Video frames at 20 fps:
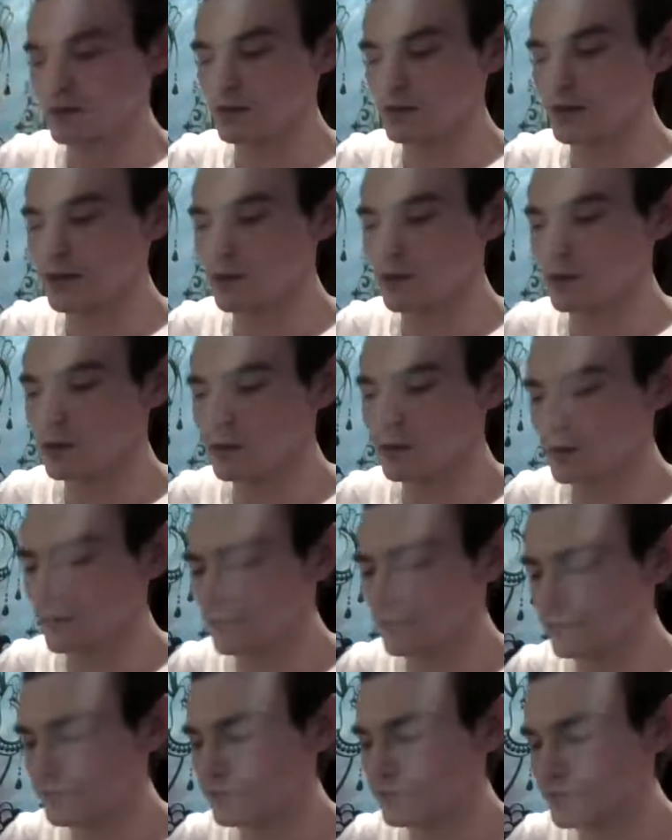Leo.
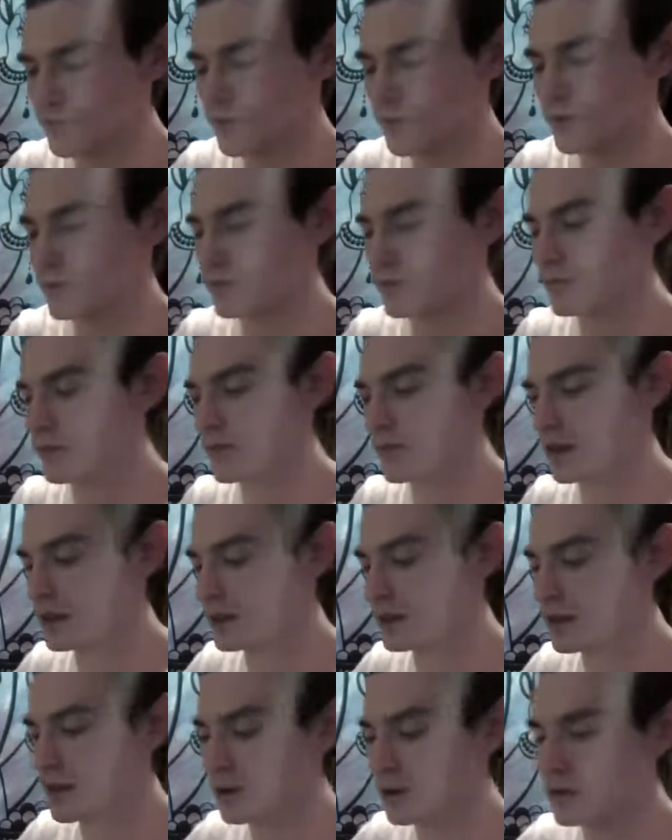
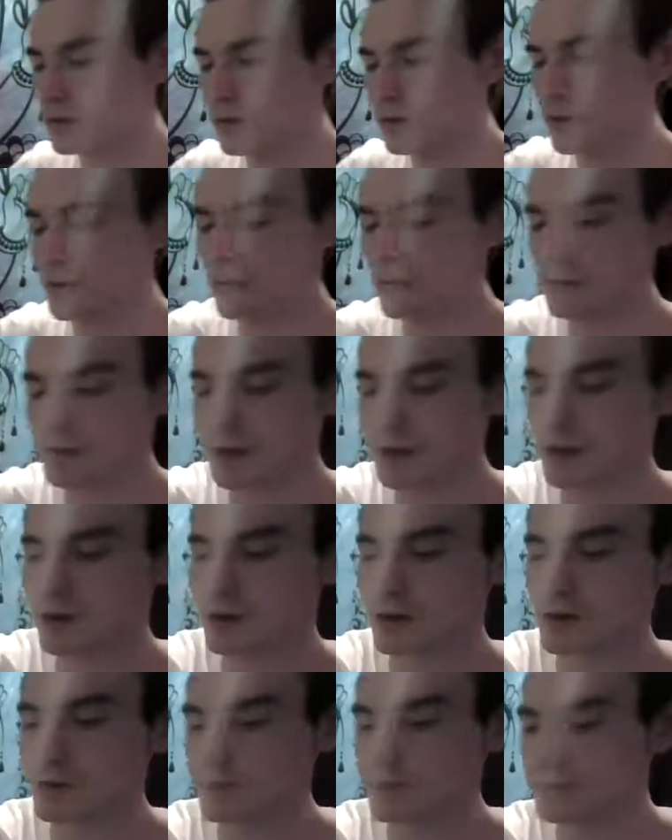
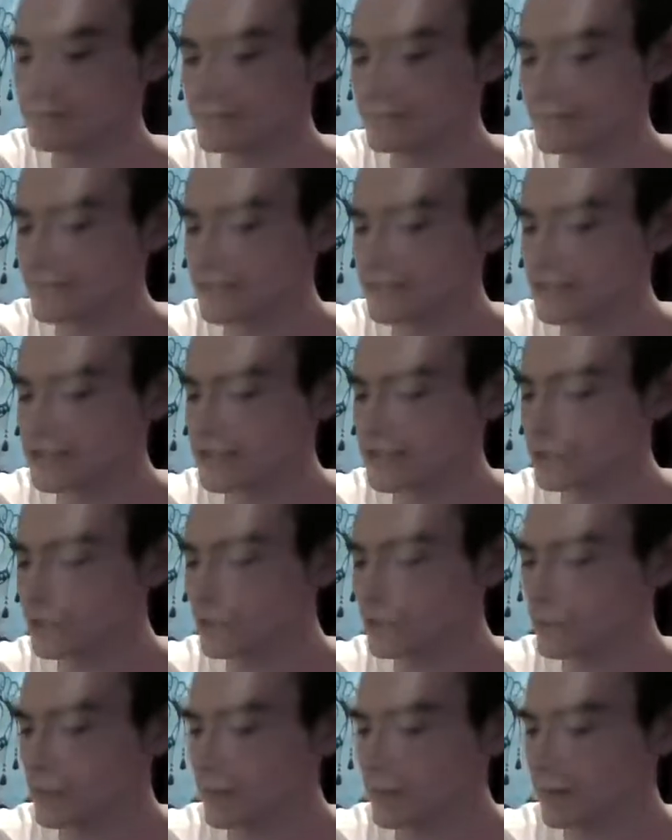Let's see what
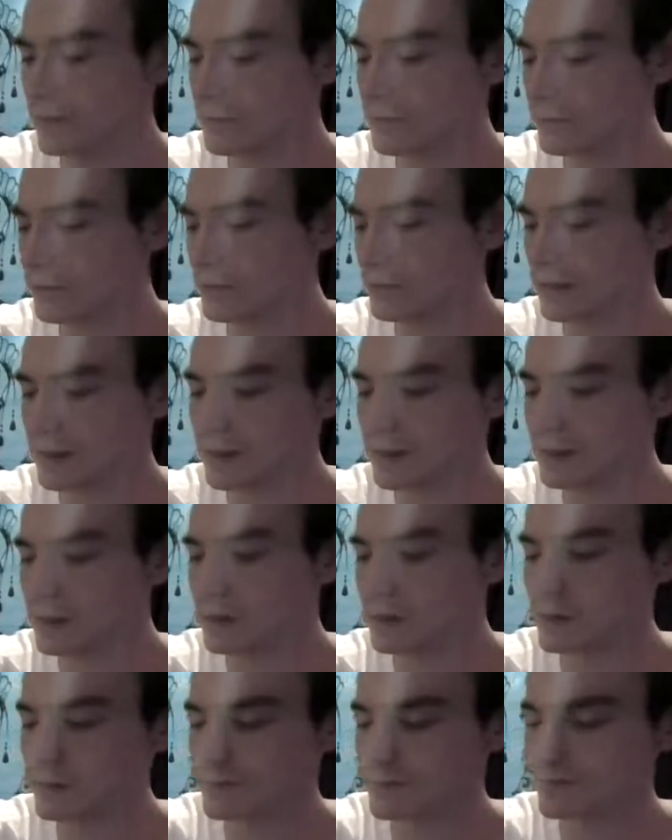we got for Leo.